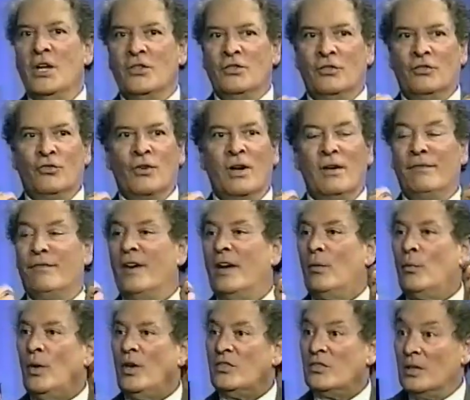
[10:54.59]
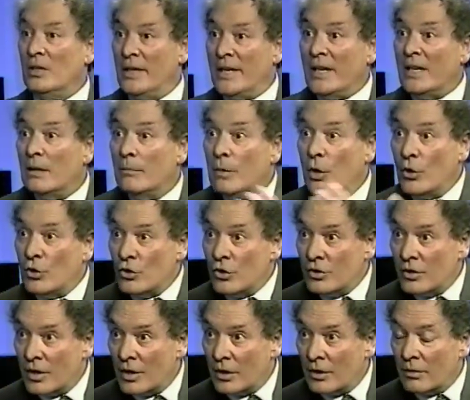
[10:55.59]
to try to find ways to link
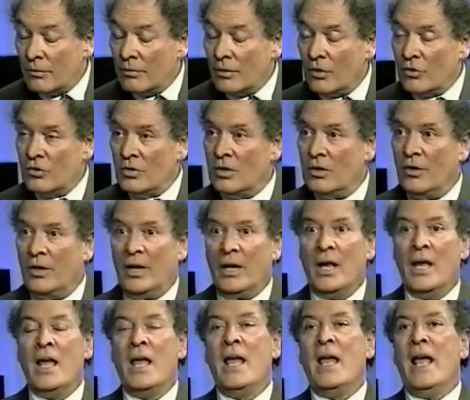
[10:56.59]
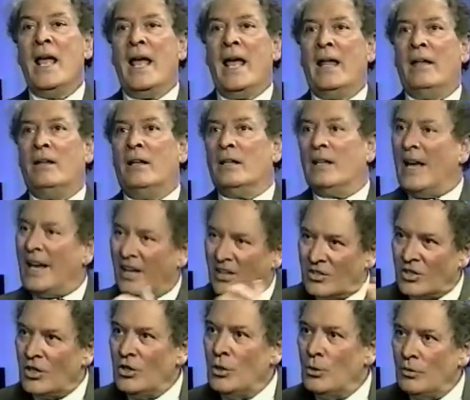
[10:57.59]
emotion to the notion of learning, and like
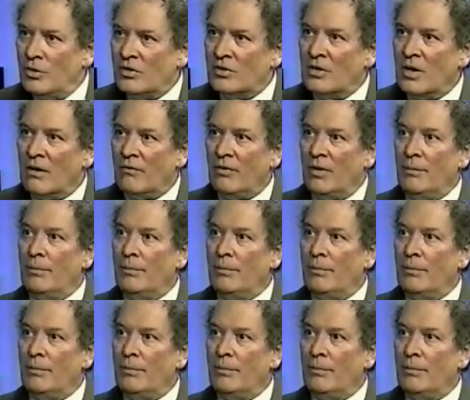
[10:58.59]
it's a new discovery.